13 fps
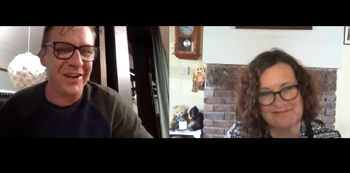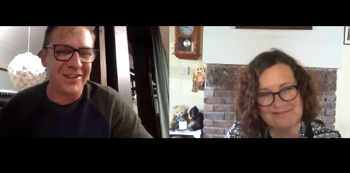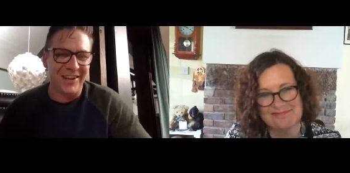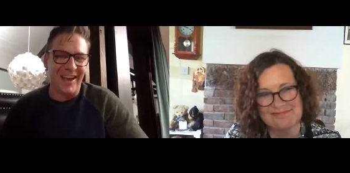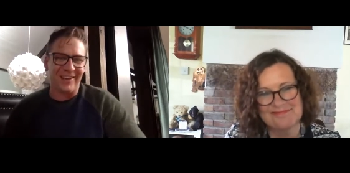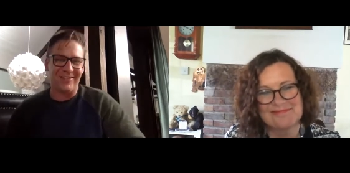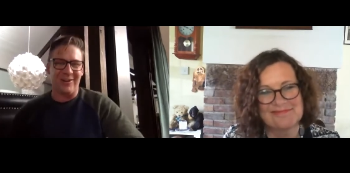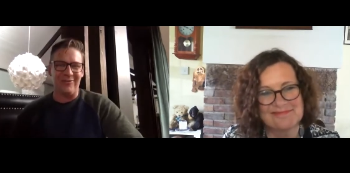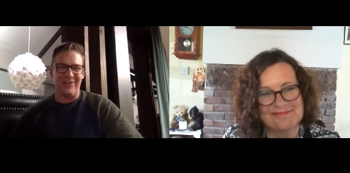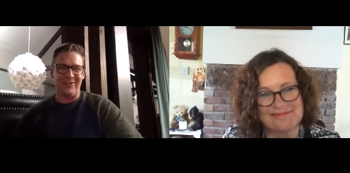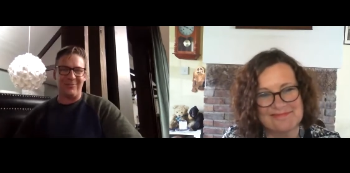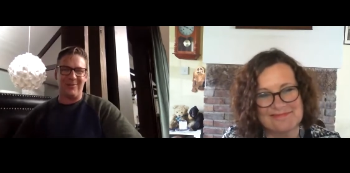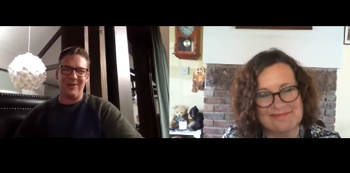Speaker 1: the next
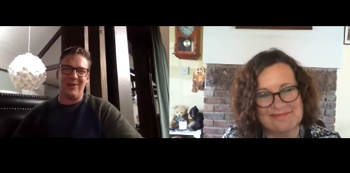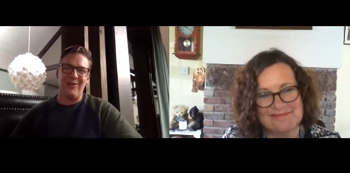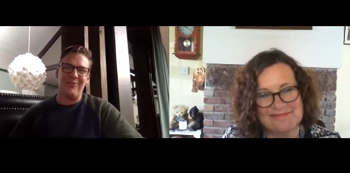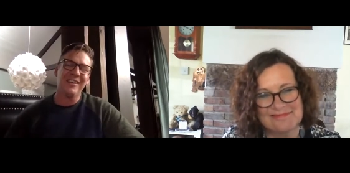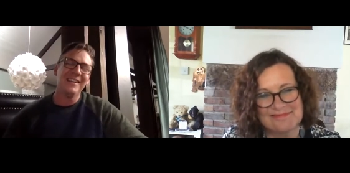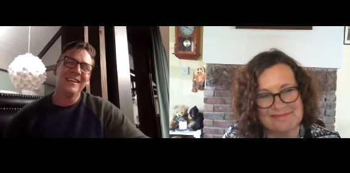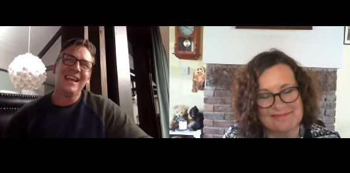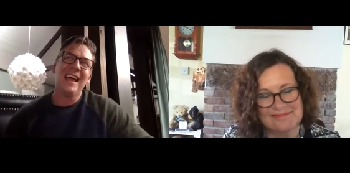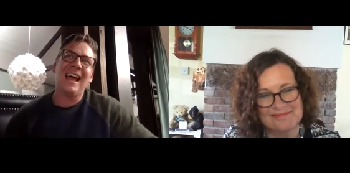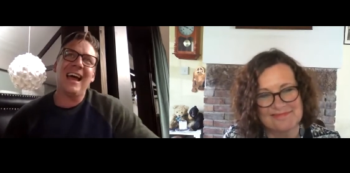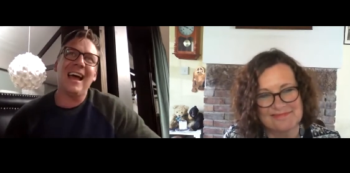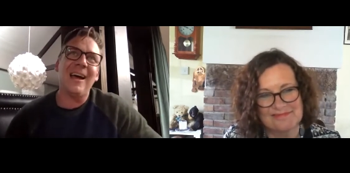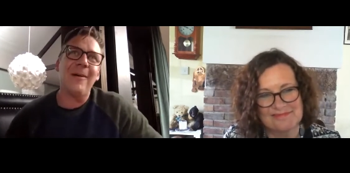obvious spin-off
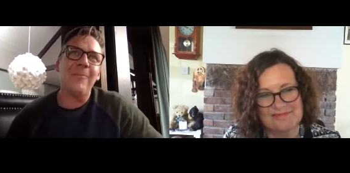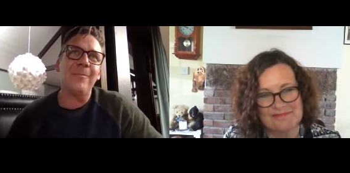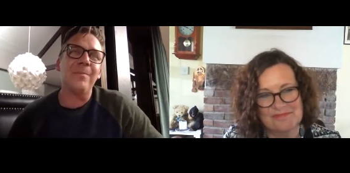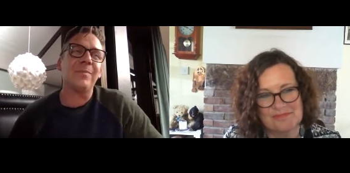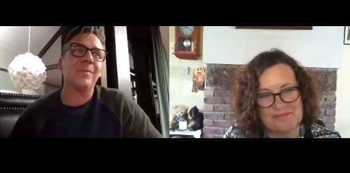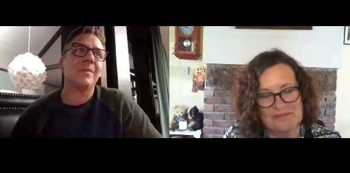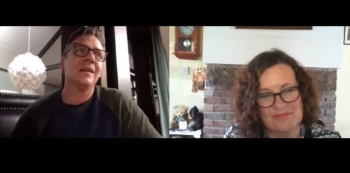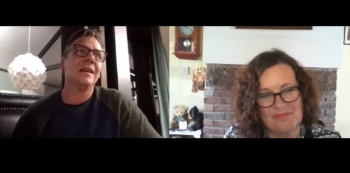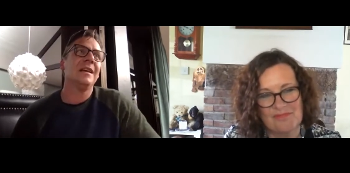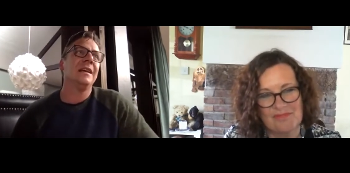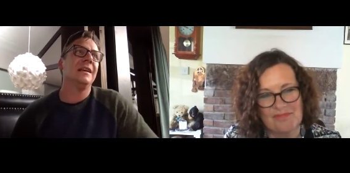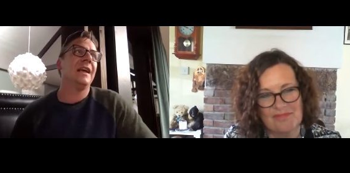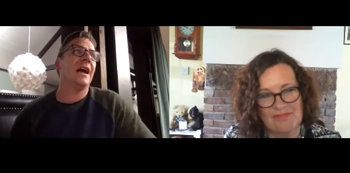um
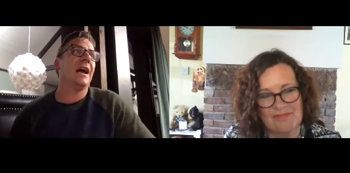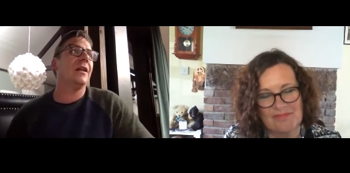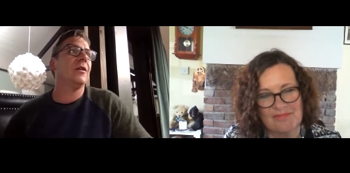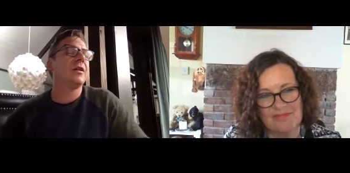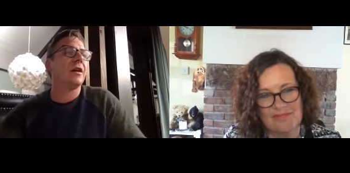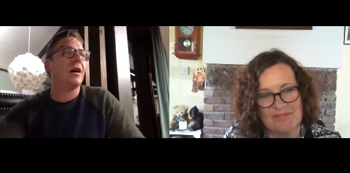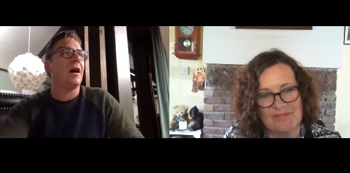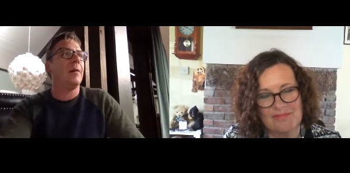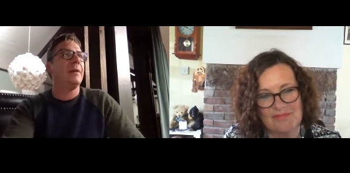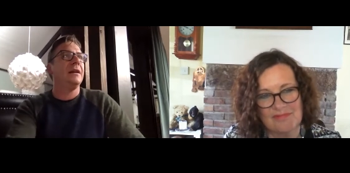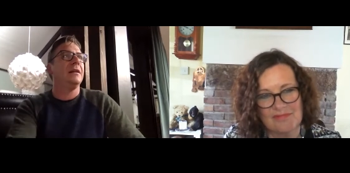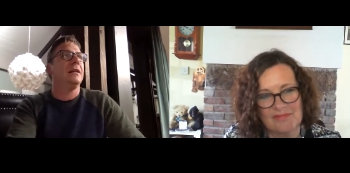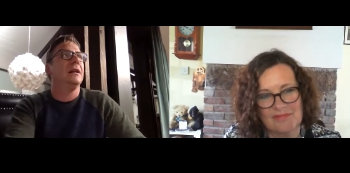yeah look i
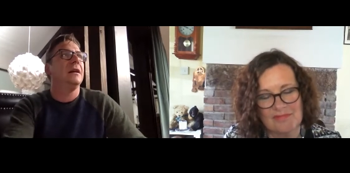mean